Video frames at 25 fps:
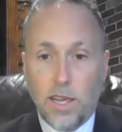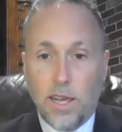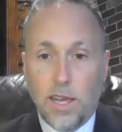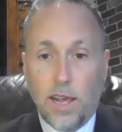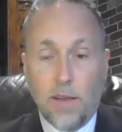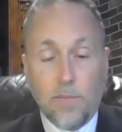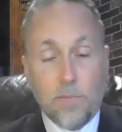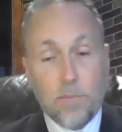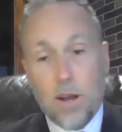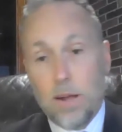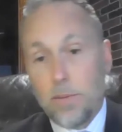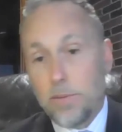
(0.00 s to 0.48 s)

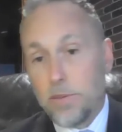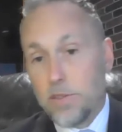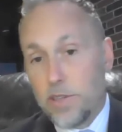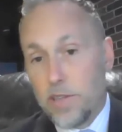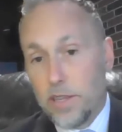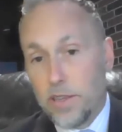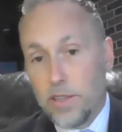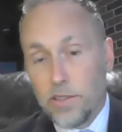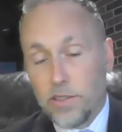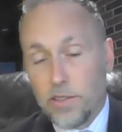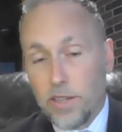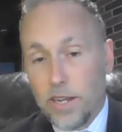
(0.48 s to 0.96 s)
I've probably said
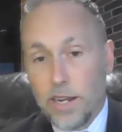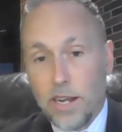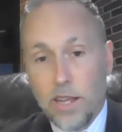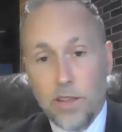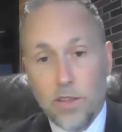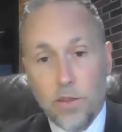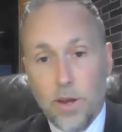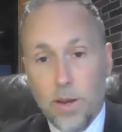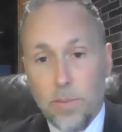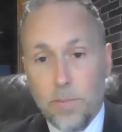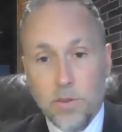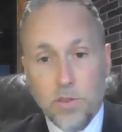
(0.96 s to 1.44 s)
this on
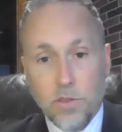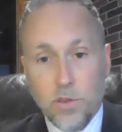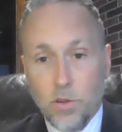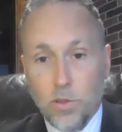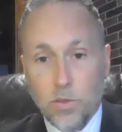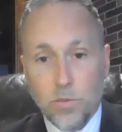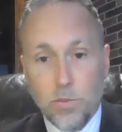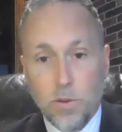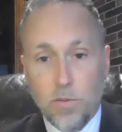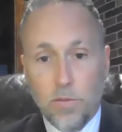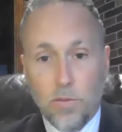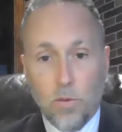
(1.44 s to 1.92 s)
other episodes
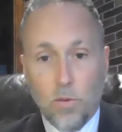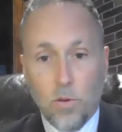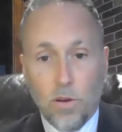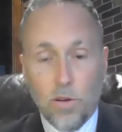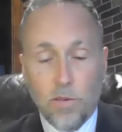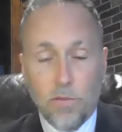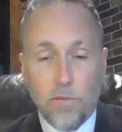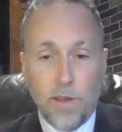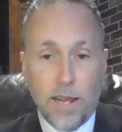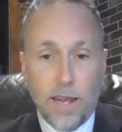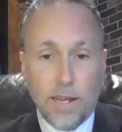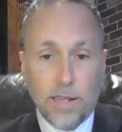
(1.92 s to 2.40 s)
before. In
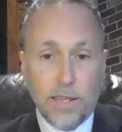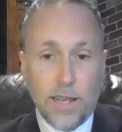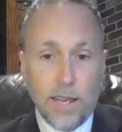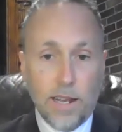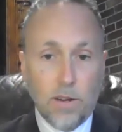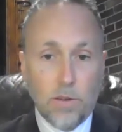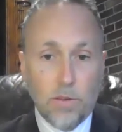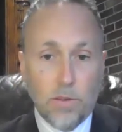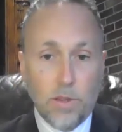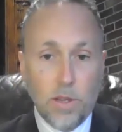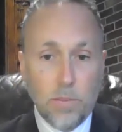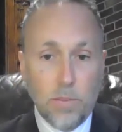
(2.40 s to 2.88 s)
fact, I
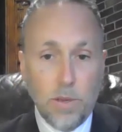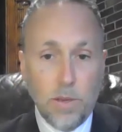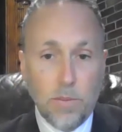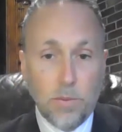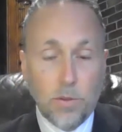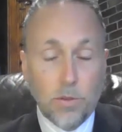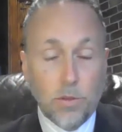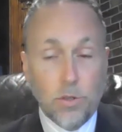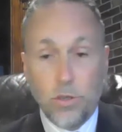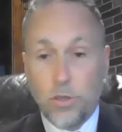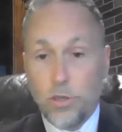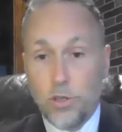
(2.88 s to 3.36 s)
don't think
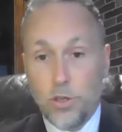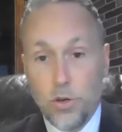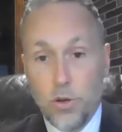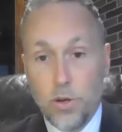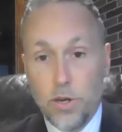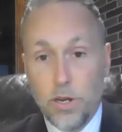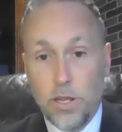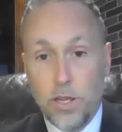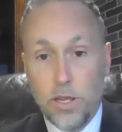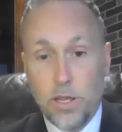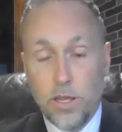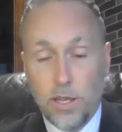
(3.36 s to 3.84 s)
people
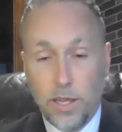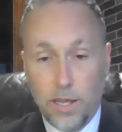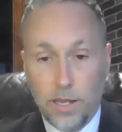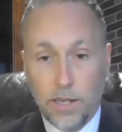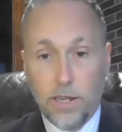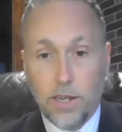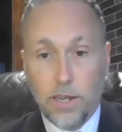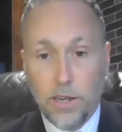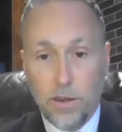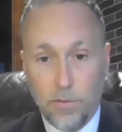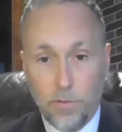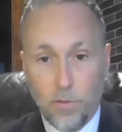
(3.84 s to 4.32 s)
should get
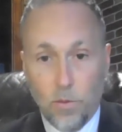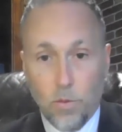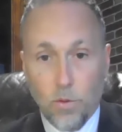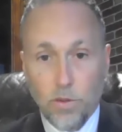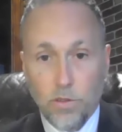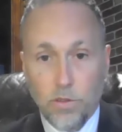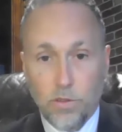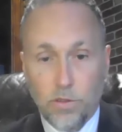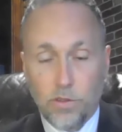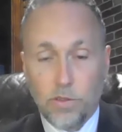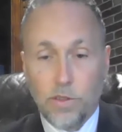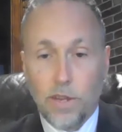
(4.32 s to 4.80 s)

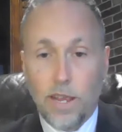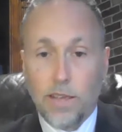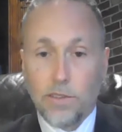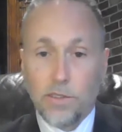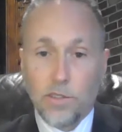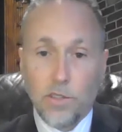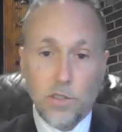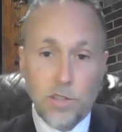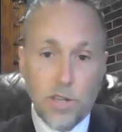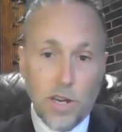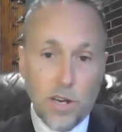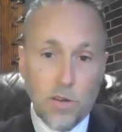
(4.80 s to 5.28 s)
divorced as a
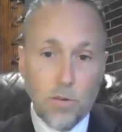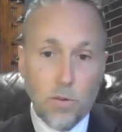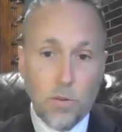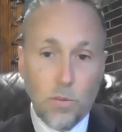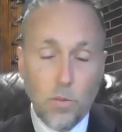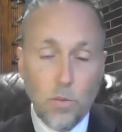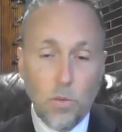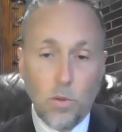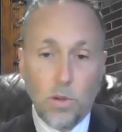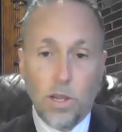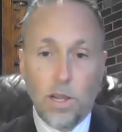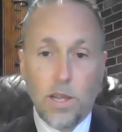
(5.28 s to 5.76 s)
general
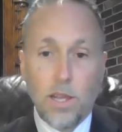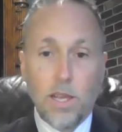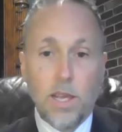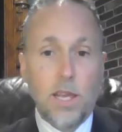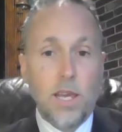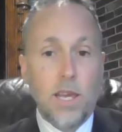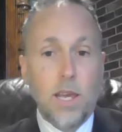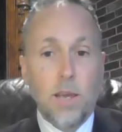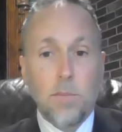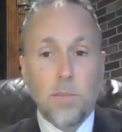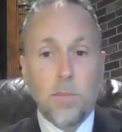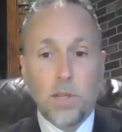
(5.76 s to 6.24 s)
rule.
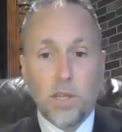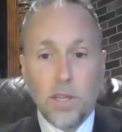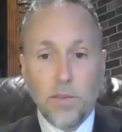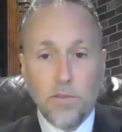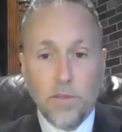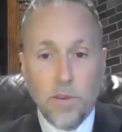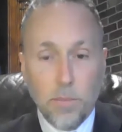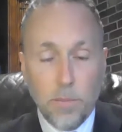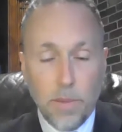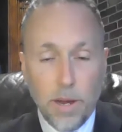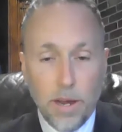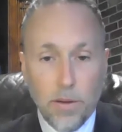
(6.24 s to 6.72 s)
I believe
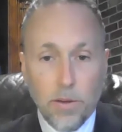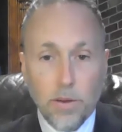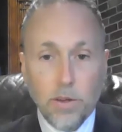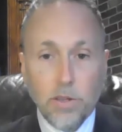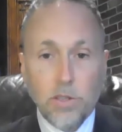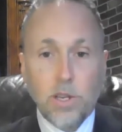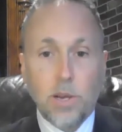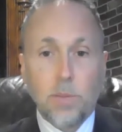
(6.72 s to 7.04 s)
in marriage.